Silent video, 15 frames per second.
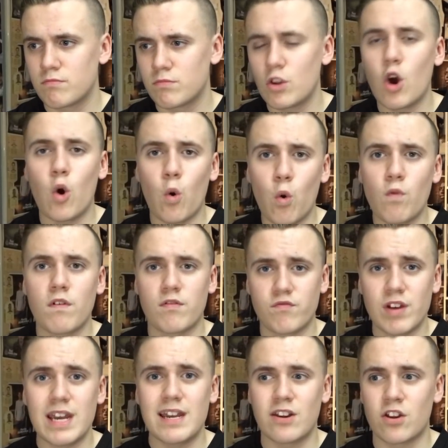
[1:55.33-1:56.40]
not
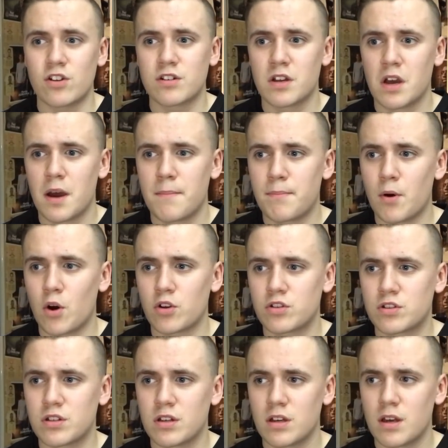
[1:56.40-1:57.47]
overrated,
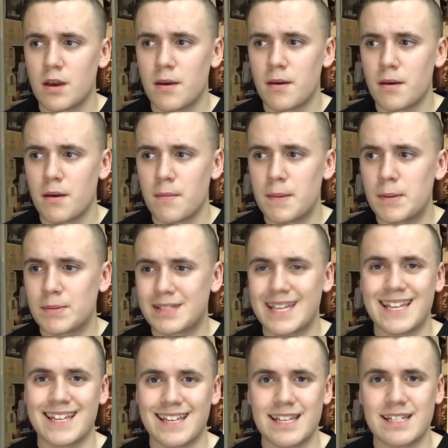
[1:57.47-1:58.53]
but people
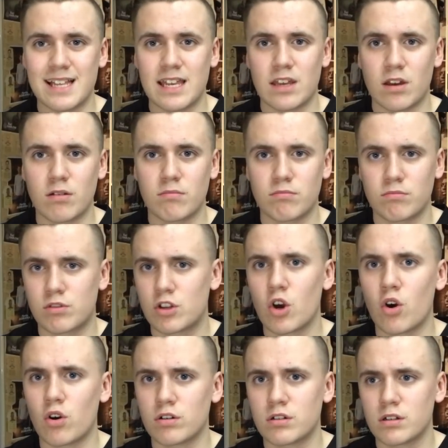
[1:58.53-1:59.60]
say he's like
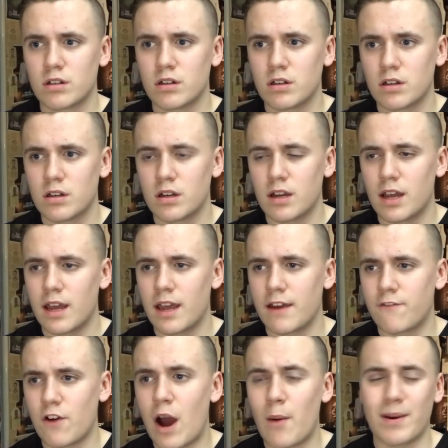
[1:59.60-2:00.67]
good
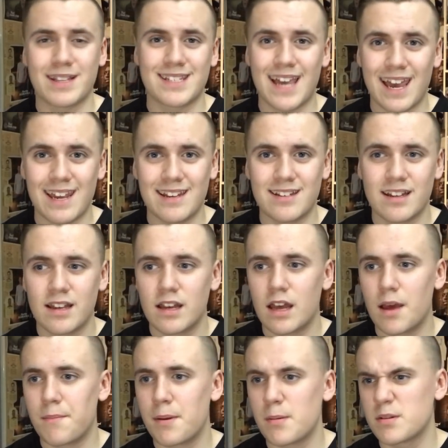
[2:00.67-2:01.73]
for our side,
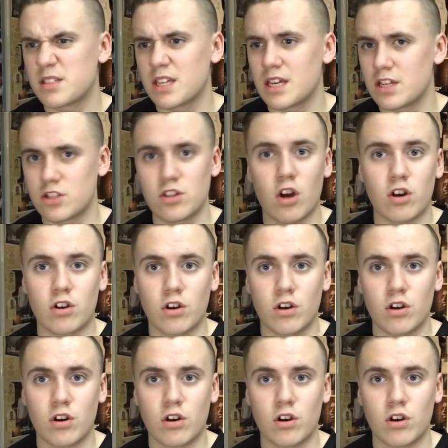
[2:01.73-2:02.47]
and people say he's not